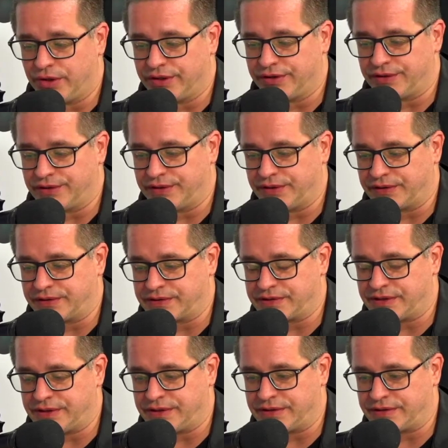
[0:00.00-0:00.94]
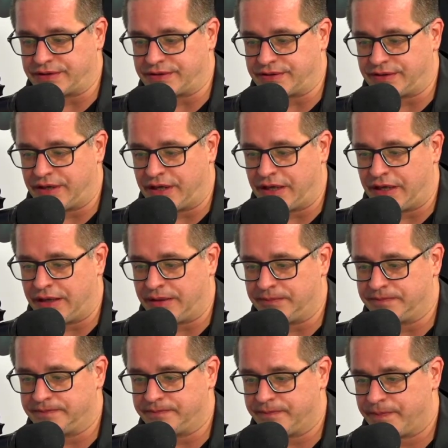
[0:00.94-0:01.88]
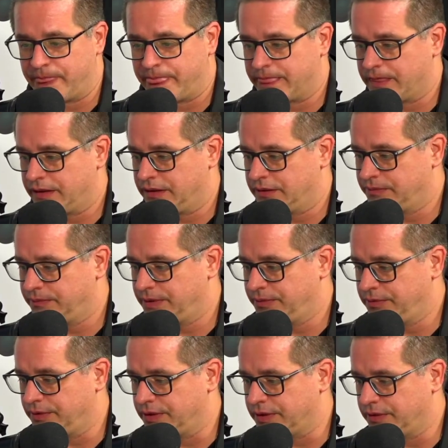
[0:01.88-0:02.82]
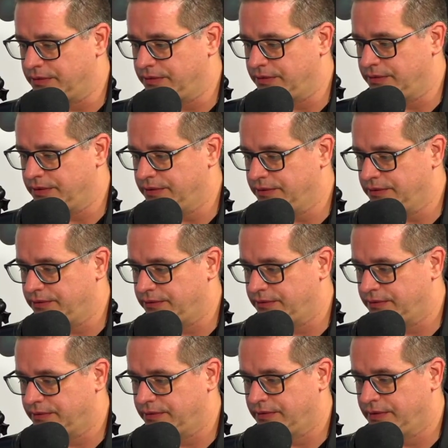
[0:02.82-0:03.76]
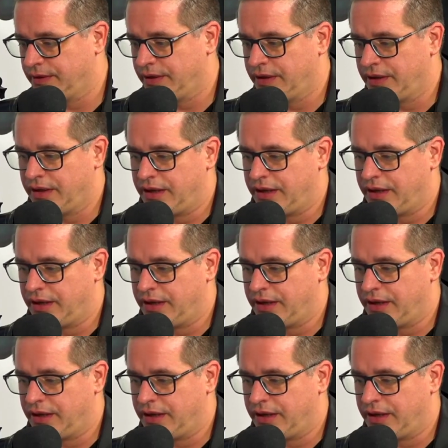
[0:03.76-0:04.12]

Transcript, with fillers: So I think one of the things is um, maybe I can do this.